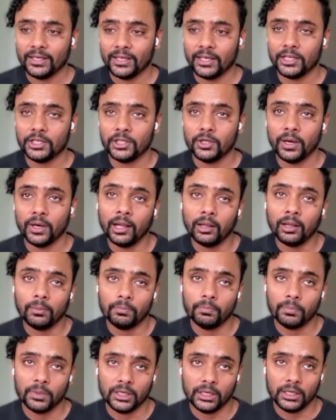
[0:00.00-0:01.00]
can you
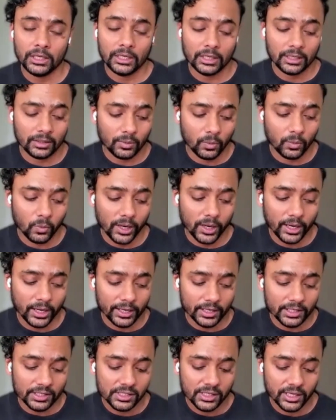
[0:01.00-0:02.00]
help me
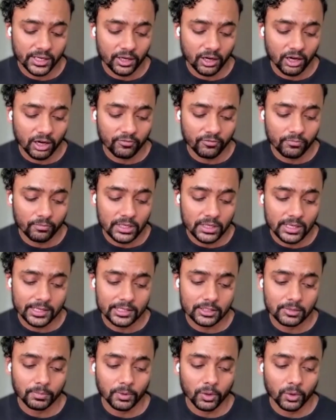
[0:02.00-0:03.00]
where instead of me
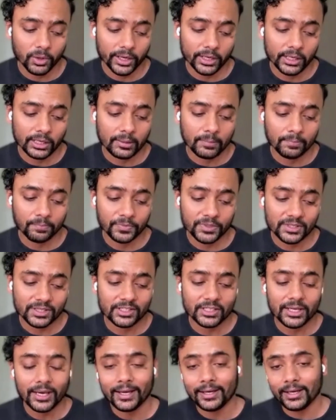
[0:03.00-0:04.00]
exploring
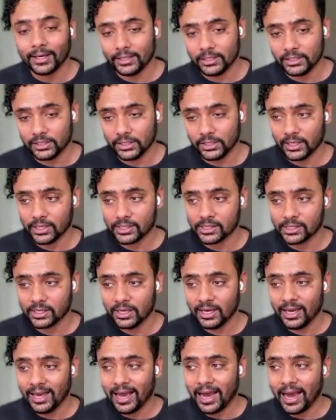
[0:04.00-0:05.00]
10
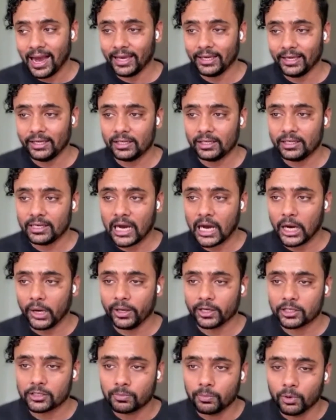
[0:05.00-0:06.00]
ideas, I can
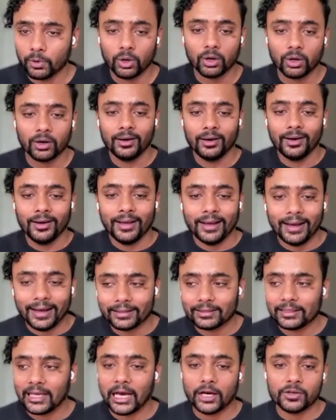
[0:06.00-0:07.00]
now explore
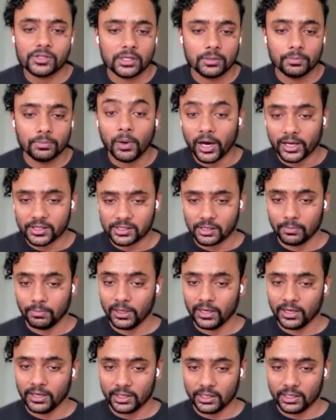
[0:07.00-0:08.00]
1,000
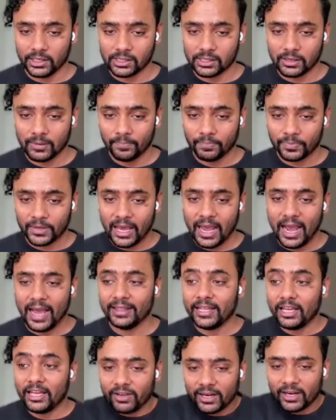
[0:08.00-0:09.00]
possibilities.
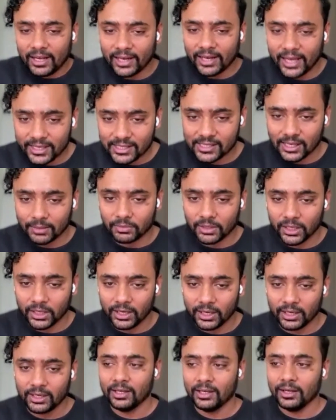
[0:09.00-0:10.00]
And then when I like
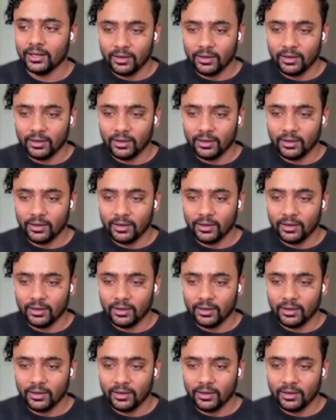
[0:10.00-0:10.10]
something,